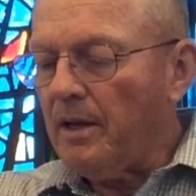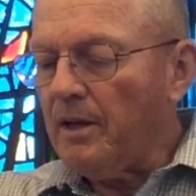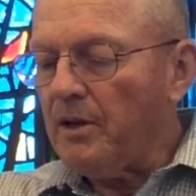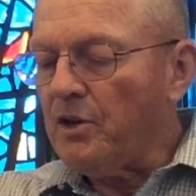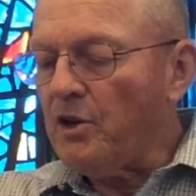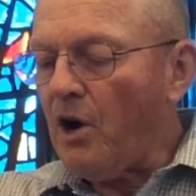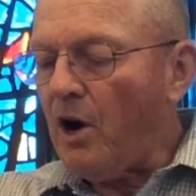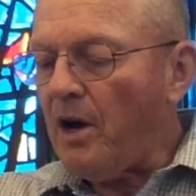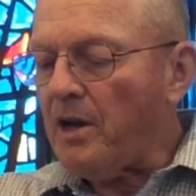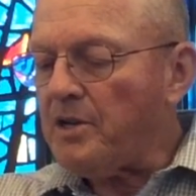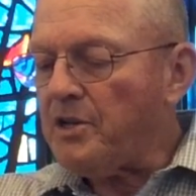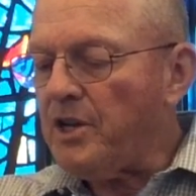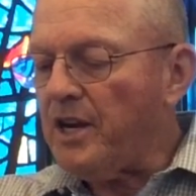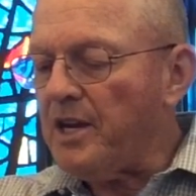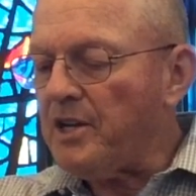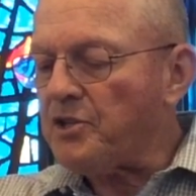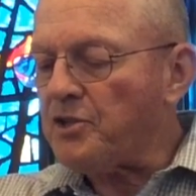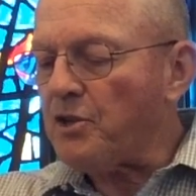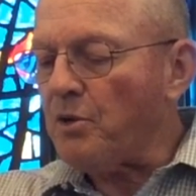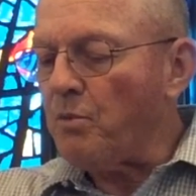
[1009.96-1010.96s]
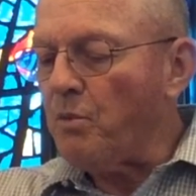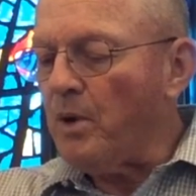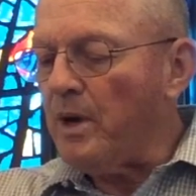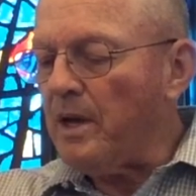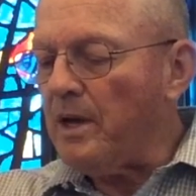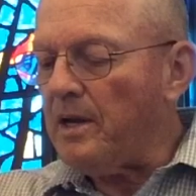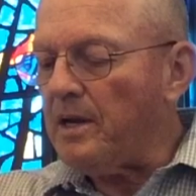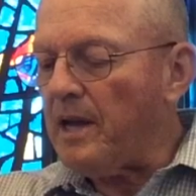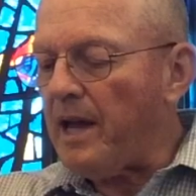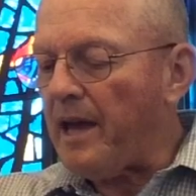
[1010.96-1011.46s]
God takes the
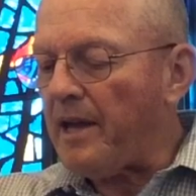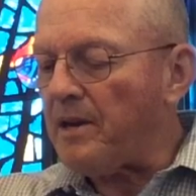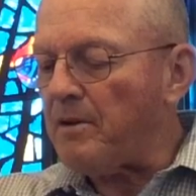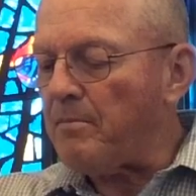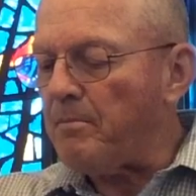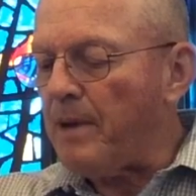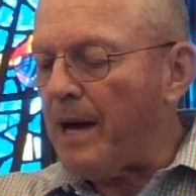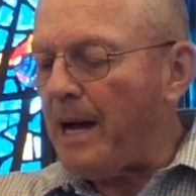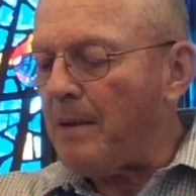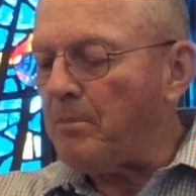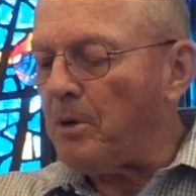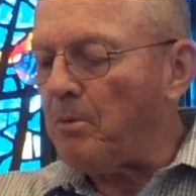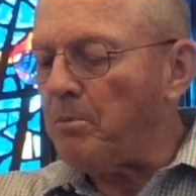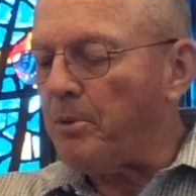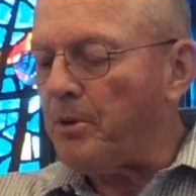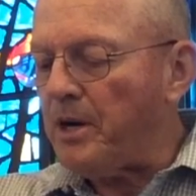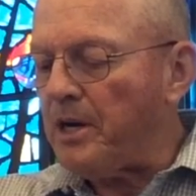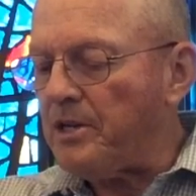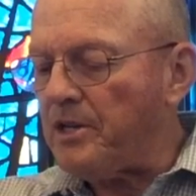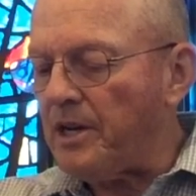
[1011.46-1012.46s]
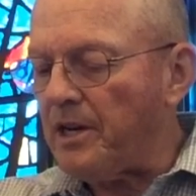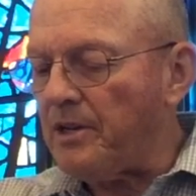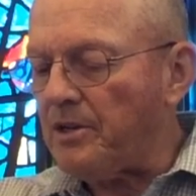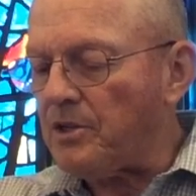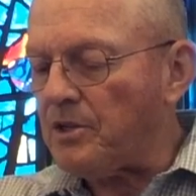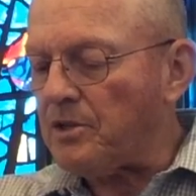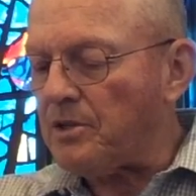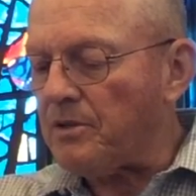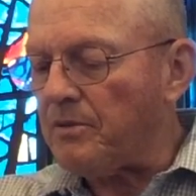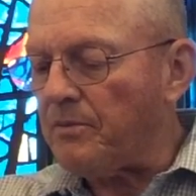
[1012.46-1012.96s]
wind out of Babel
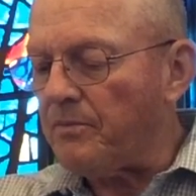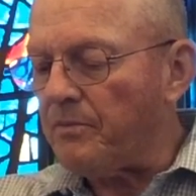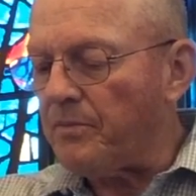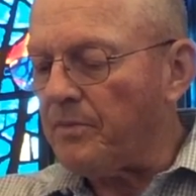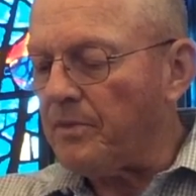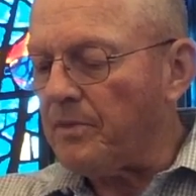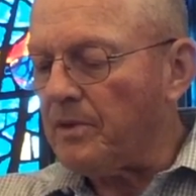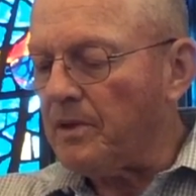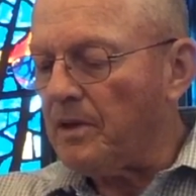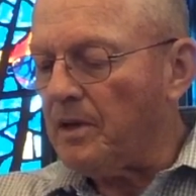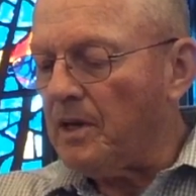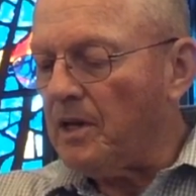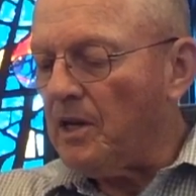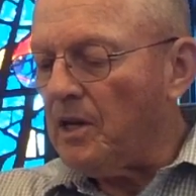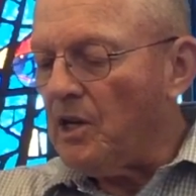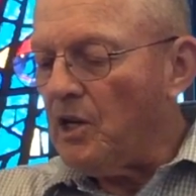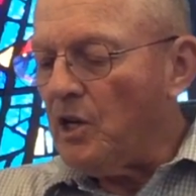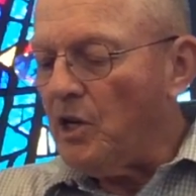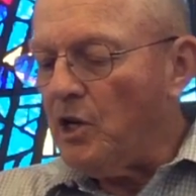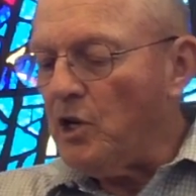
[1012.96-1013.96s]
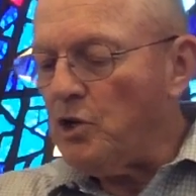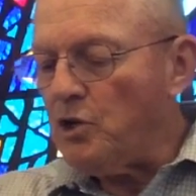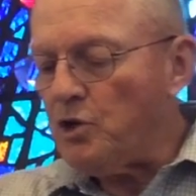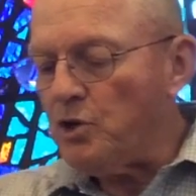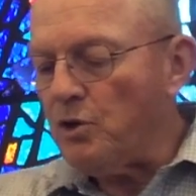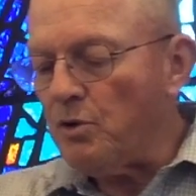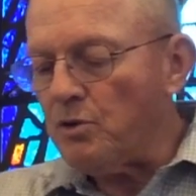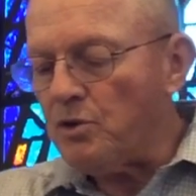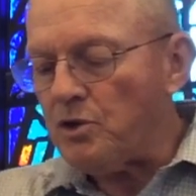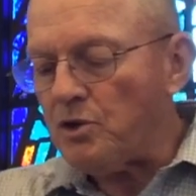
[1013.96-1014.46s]
pretense. He
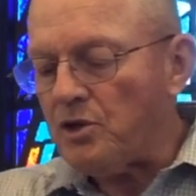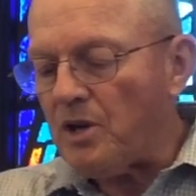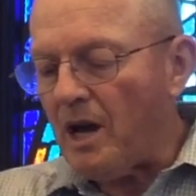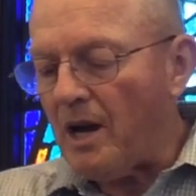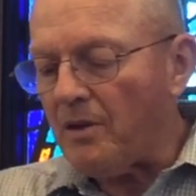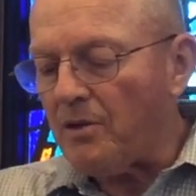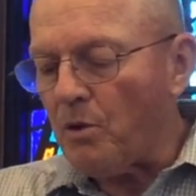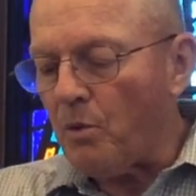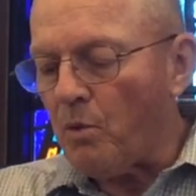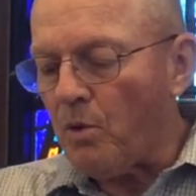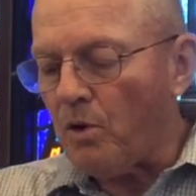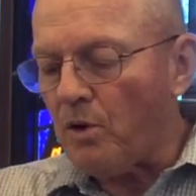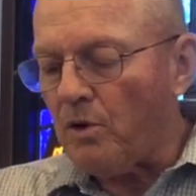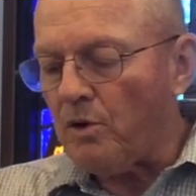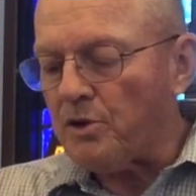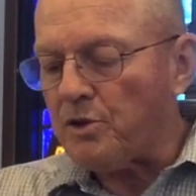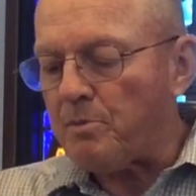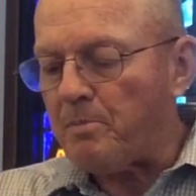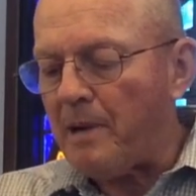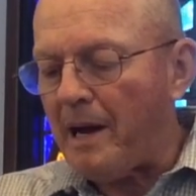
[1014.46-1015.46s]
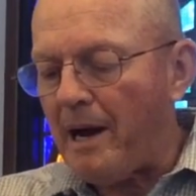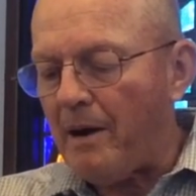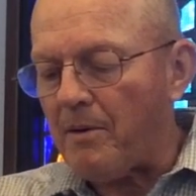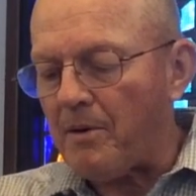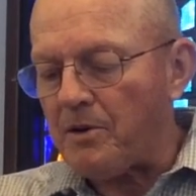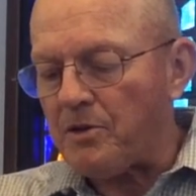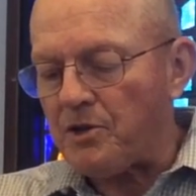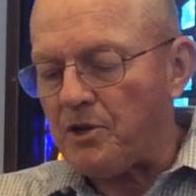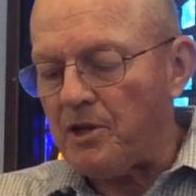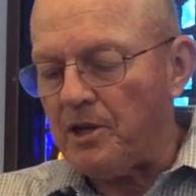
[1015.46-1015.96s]
shoots down the world's
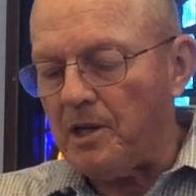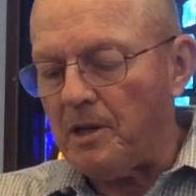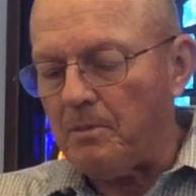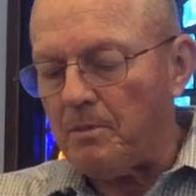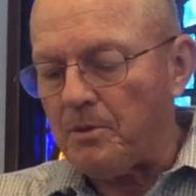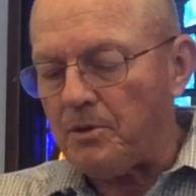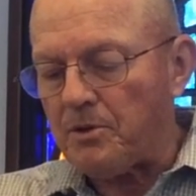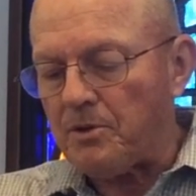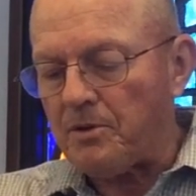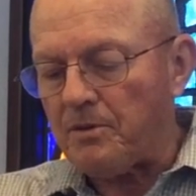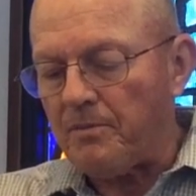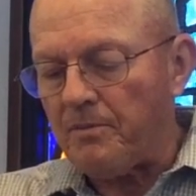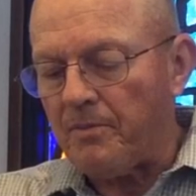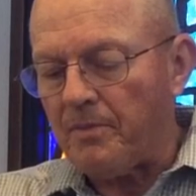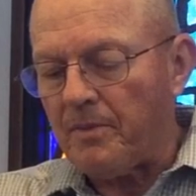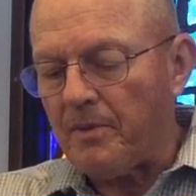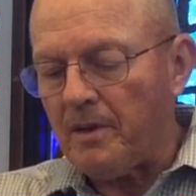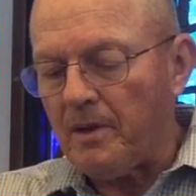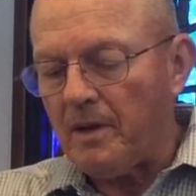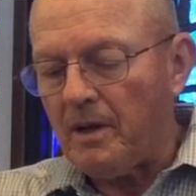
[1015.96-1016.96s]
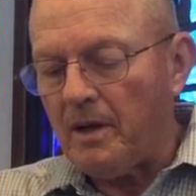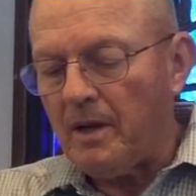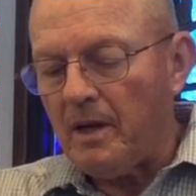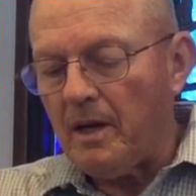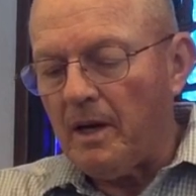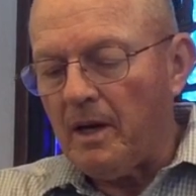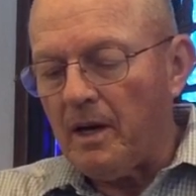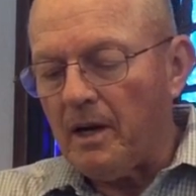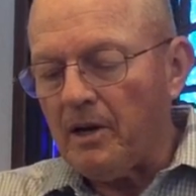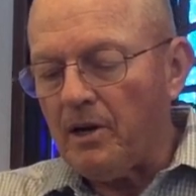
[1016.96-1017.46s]
power schemes.
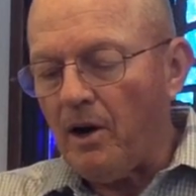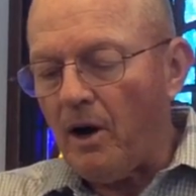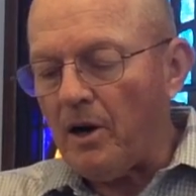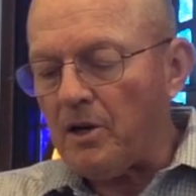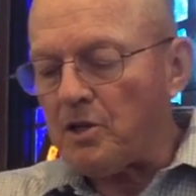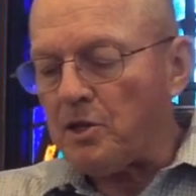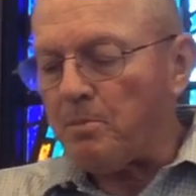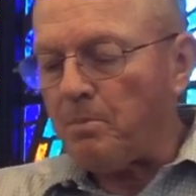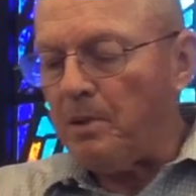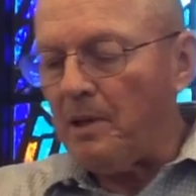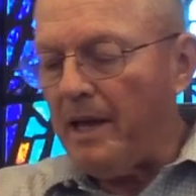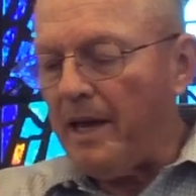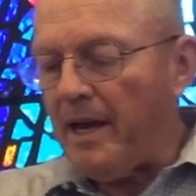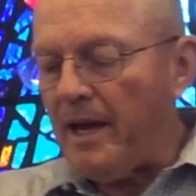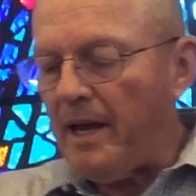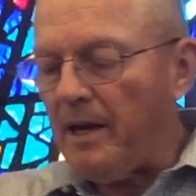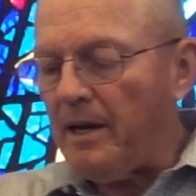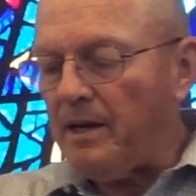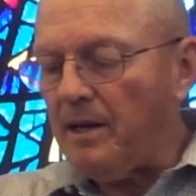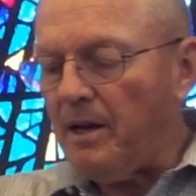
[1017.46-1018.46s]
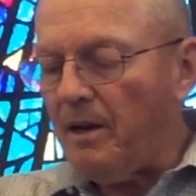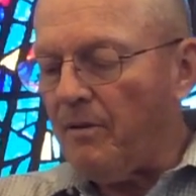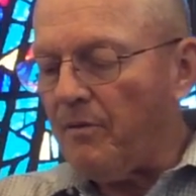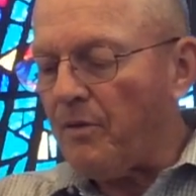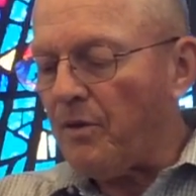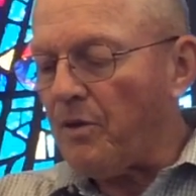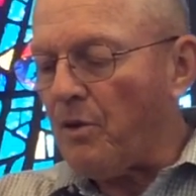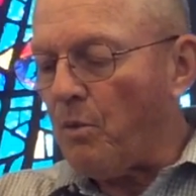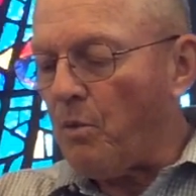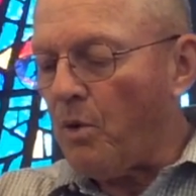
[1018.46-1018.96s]
God's plan
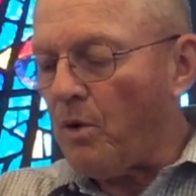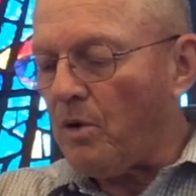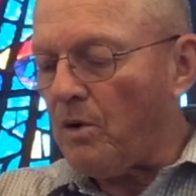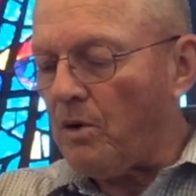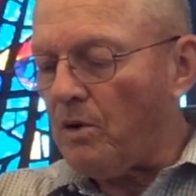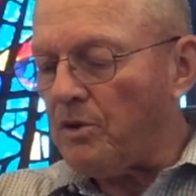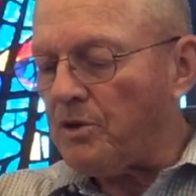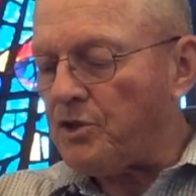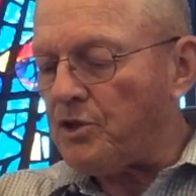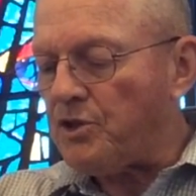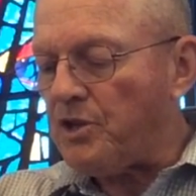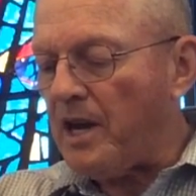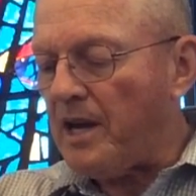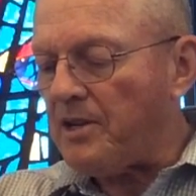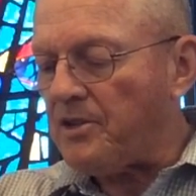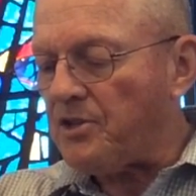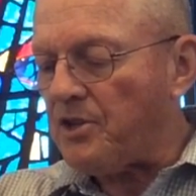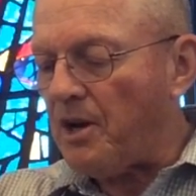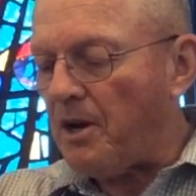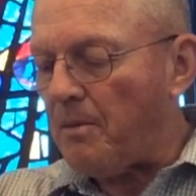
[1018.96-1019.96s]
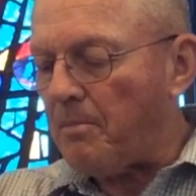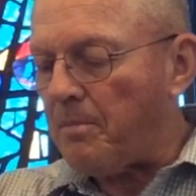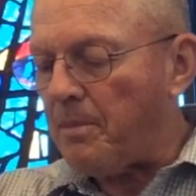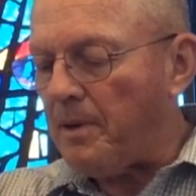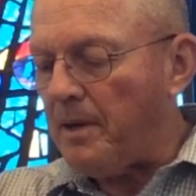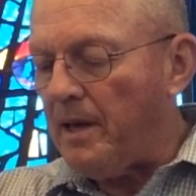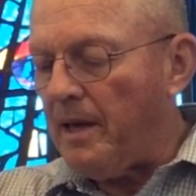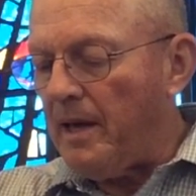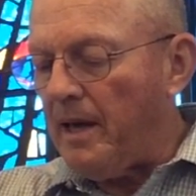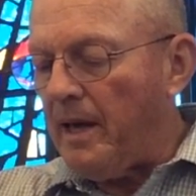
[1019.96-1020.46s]
for the world stands
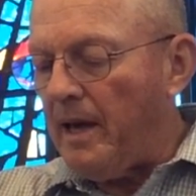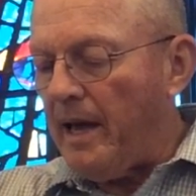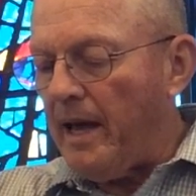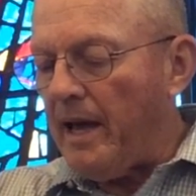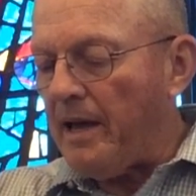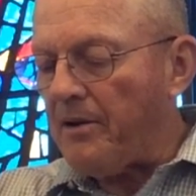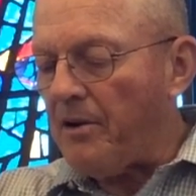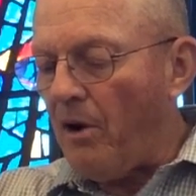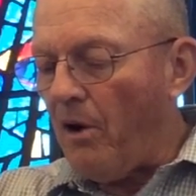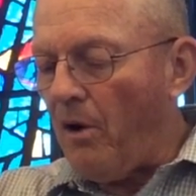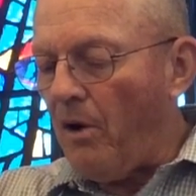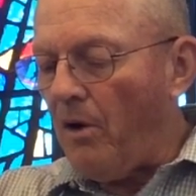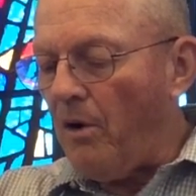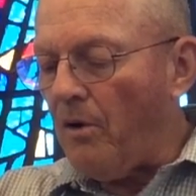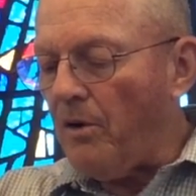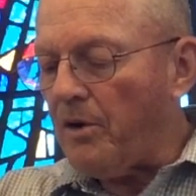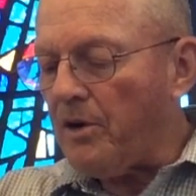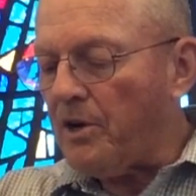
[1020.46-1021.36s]
up, and all